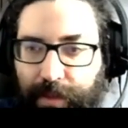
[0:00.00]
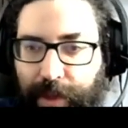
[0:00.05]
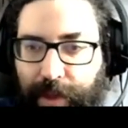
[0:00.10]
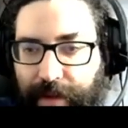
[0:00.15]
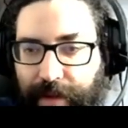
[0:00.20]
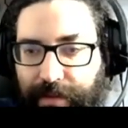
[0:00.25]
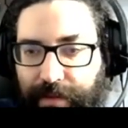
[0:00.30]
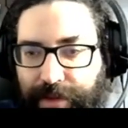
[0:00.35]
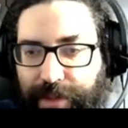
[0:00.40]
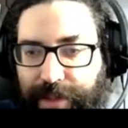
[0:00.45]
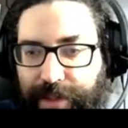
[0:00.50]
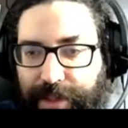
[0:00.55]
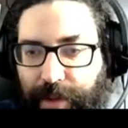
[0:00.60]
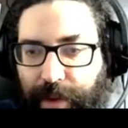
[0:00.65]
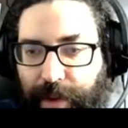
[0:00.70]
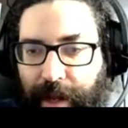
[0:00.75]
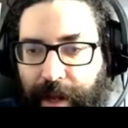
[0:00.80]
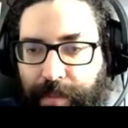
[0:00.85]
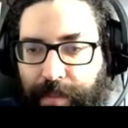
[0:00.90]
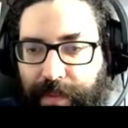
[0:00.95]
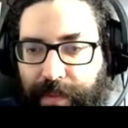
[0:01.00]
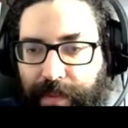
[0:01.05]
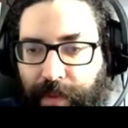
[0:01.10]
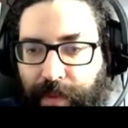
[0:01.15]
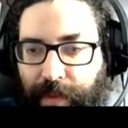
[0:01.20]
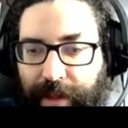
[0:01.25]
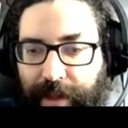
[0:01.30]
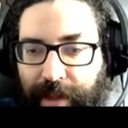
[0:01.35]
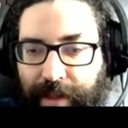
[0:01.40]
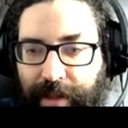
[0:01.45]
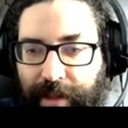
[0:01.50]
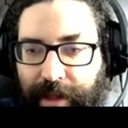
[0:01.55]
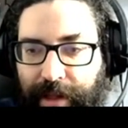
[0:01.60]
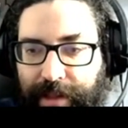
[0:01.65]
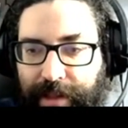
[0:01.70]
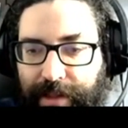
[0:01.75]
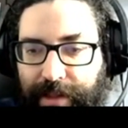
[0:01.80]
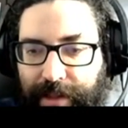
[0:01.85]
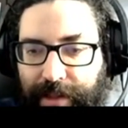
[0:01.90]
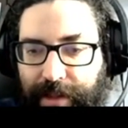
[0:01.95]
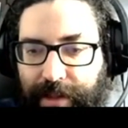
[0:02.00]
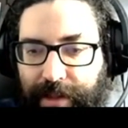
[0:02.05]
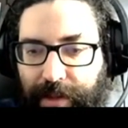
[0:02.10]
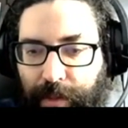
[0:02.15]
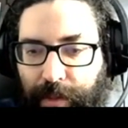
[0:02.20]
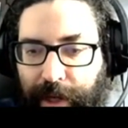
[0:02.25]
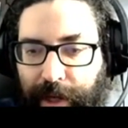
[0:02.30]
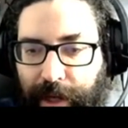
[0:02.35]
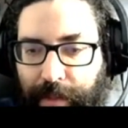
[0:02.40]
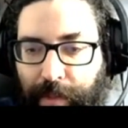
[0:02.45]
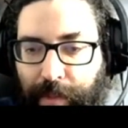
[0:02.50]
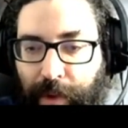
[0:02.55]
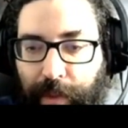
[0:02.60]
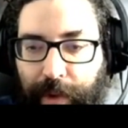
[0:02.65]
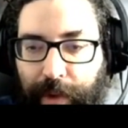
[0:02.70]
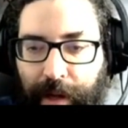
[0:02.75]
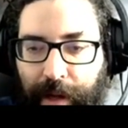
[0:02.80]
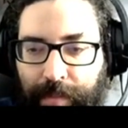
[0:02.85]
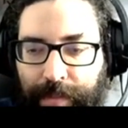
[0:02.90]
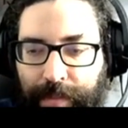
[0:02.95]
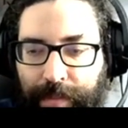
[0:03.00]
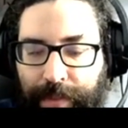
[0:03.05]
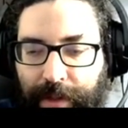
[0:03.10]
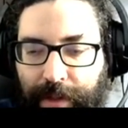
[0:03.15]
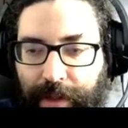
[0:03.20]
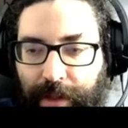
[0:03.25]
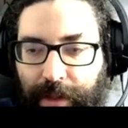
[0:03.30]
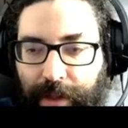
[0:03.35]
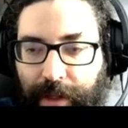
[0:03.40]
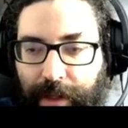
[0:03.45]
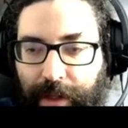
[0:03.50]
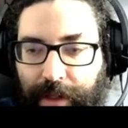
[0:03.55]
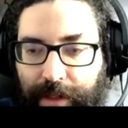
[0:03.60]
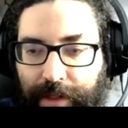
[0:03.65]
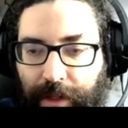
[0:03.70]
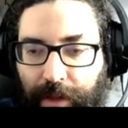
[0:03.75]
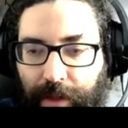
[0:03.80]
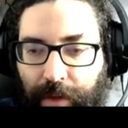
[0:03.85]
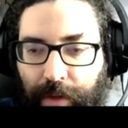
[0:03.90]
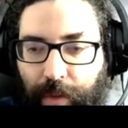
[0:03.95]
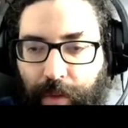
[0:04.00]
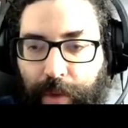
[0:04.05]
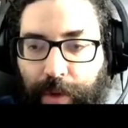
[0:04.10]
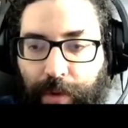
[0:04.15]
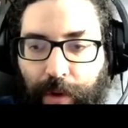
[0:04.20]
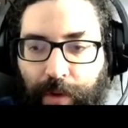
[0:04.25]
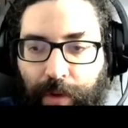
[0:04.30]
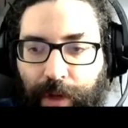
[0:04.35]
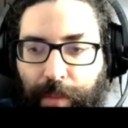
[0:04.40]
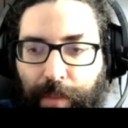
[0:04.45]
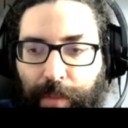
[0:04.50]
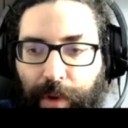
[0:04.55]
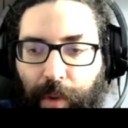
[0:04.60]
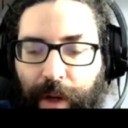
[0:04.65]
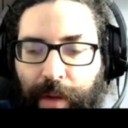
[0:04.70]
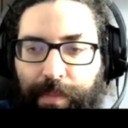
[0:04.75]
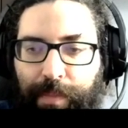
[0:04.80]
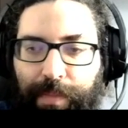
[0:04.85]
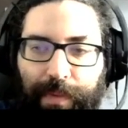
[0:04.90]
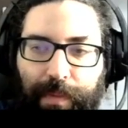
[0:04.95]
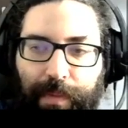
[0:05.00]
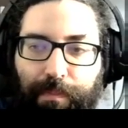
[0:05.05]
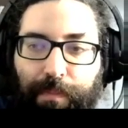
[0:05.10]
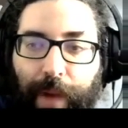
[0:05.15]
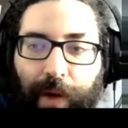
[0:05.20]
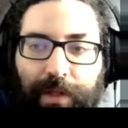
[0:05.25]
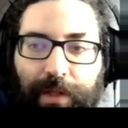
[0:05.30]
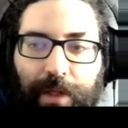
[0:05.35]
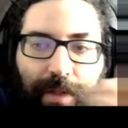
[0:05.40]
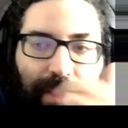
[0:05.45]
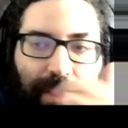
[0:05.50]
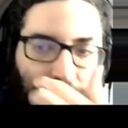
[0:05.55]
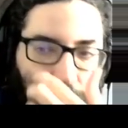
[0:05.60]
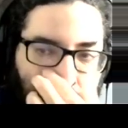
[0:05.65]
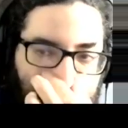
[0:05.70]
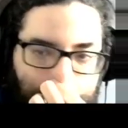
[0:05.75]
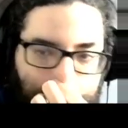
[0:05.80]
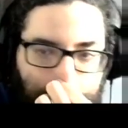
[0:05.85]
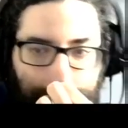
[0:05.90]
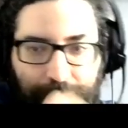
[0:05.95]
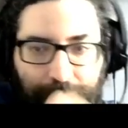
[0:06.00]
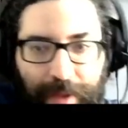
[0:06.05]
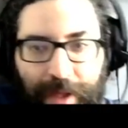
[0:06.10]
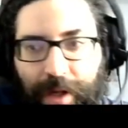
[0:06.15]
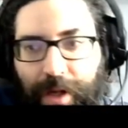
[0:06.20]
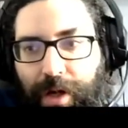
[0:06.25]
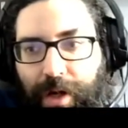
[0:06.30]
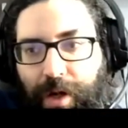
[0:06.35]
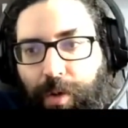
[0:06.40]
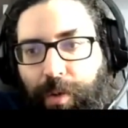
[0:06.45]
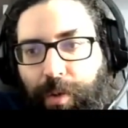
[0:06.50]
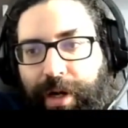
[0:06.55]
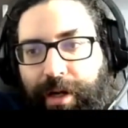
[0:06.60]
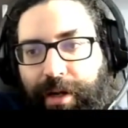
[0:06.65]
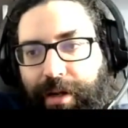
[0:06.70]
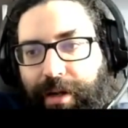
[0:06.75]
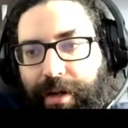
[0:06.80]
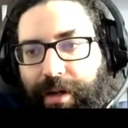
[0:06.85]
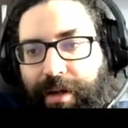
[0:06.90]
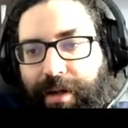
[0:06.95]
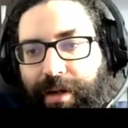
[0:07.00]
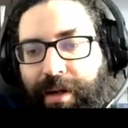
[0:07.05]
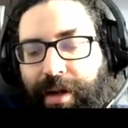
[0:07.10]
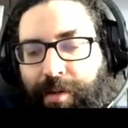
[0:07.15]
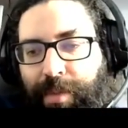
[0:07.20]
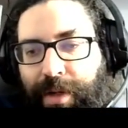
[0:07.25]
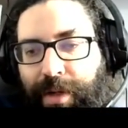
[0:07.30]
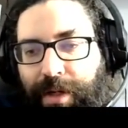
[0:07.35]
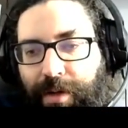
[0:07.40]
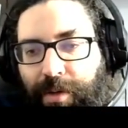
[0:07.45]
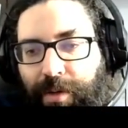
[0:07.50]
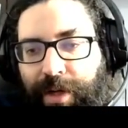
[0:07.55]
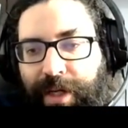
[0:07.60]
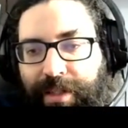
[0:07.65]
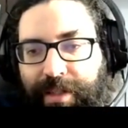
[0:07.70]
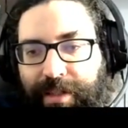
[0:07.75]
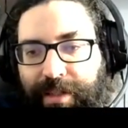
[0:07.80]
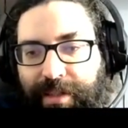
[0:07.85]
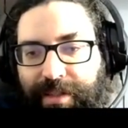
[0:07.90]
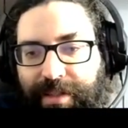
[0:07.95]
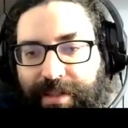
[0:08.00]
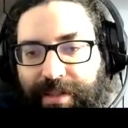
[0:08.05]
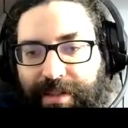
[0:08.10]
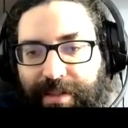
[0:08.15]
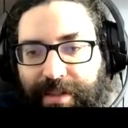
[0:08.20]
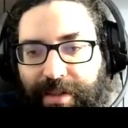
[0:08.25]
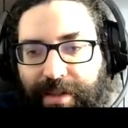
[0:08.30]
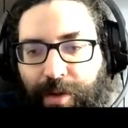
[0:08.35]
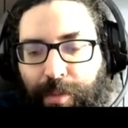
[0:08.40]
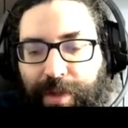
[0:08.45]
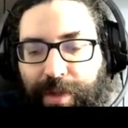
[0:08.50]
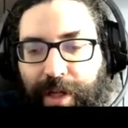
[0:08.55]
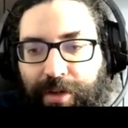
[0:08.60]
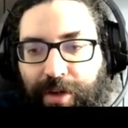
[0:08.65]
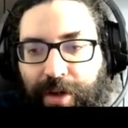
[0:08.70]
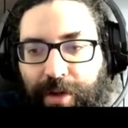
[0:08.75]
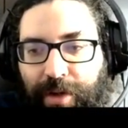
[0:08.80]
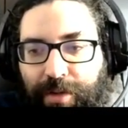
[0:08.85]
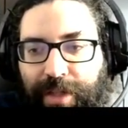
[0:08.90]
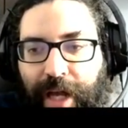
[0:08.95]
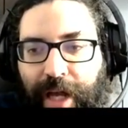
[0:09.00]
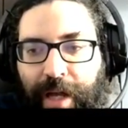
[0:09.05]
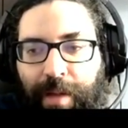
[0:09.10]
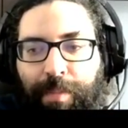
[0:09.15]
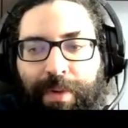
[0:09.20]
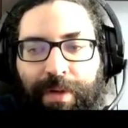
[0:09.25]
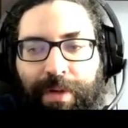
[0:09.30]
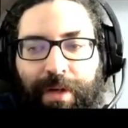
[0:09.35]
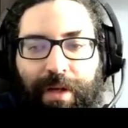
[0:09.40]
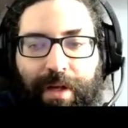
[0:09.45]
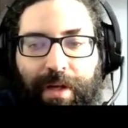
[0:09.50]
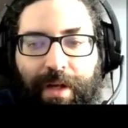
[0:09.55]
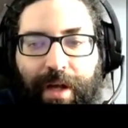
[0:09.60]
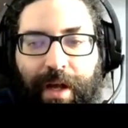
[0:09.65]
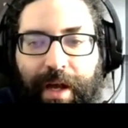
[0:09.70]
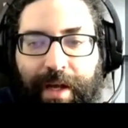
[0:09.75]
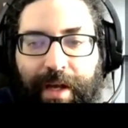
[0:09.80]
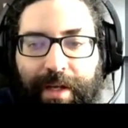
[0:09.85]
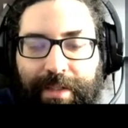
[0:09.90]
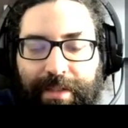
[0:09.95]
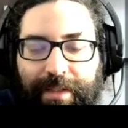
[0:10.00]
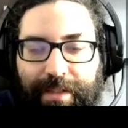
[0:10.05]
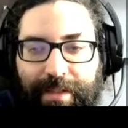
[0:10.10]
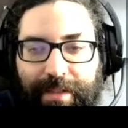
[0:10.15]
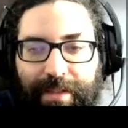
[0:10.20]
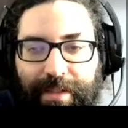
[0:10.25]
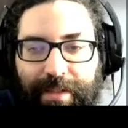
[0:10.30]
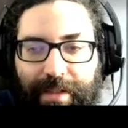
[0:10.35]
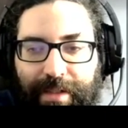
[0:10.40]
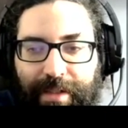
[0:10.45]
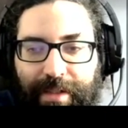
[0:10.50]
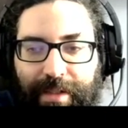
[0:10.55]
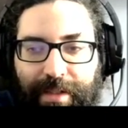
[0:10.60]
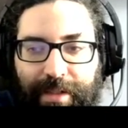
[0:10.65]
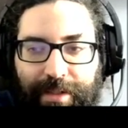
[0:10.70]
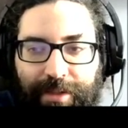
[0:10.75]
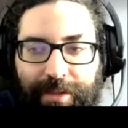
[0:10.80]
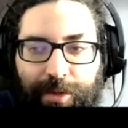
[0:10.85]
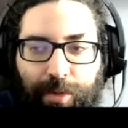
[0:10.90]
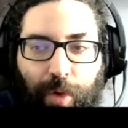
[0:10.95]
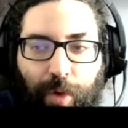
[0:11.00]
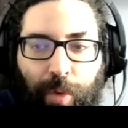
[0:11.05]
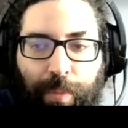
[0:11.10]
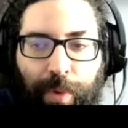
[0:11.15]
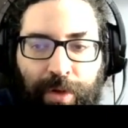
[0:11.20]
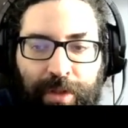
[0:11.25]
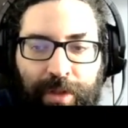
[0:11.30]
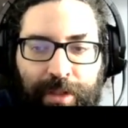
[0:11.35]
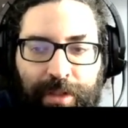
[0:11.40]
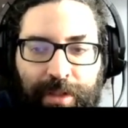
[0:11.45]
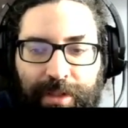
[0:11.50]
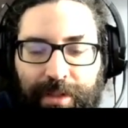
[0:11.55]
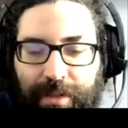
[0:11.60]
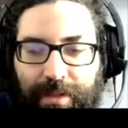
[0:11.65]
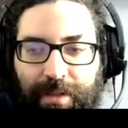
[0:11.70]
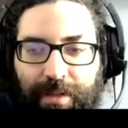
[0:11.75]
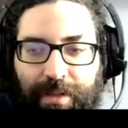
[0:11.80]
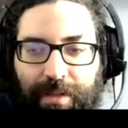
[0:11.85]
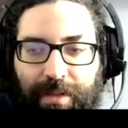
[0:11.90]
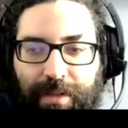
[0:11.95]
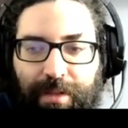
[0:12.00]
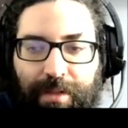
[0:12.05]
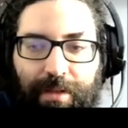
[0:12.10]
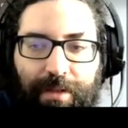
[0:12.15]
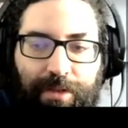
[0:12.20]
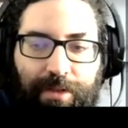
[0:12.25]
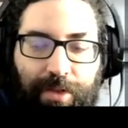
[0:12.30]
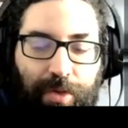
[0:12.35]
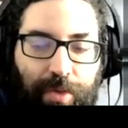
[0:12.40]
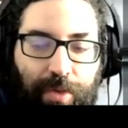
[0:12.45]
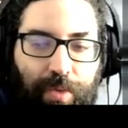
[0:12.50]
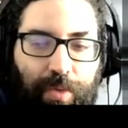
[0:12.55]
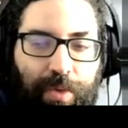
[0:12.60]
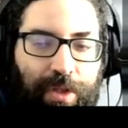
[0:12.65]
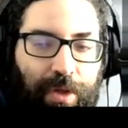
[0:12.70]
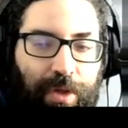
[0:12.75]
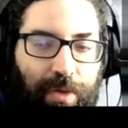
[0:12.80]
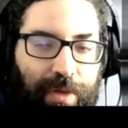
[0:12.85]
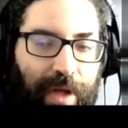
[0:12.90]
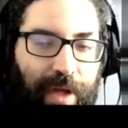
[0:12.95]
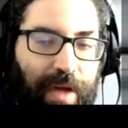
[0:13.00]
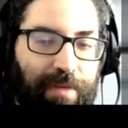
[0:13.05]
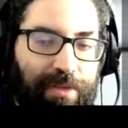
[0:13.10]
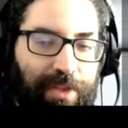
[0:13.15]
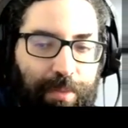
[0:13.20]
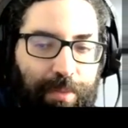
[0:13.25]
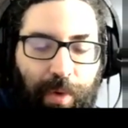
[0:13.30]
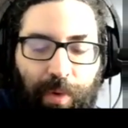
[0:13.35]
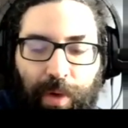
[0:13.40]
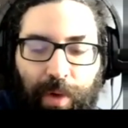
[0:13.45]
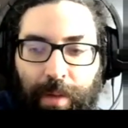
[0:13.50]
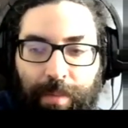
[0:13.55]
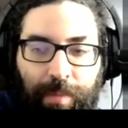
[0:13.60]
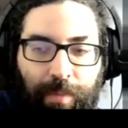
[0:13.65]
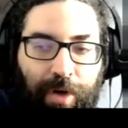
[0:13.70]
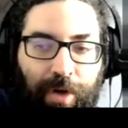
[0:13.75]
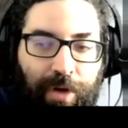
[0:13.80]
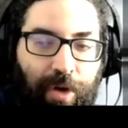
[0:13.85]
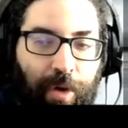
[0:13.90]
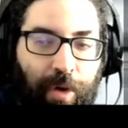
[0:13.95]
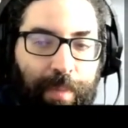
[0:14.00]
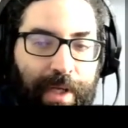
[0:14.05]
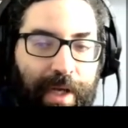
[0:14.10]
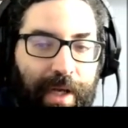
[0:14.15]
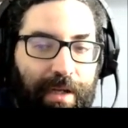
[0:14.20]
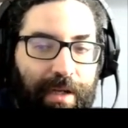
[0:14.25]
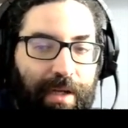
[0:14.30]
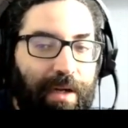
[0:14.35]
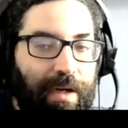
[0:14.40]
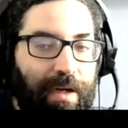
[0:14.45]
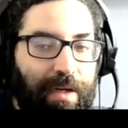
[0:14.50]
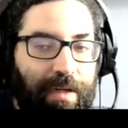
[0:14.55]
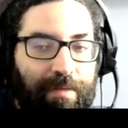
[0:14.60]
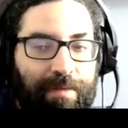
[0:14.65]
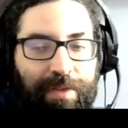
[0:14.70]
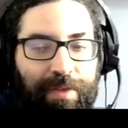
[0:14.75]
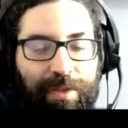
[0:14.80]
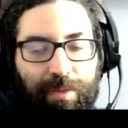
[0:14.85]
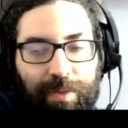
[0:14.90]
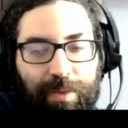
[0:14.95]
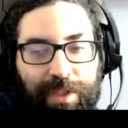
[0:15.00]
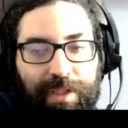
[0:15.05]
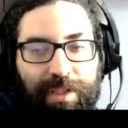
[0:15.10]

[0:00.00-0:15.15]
We have to describe what the things we are blowing up. So we only blow up boundary strata where gamma, where this combinatorial type has two components, So we don't have to blow up more complicated curves.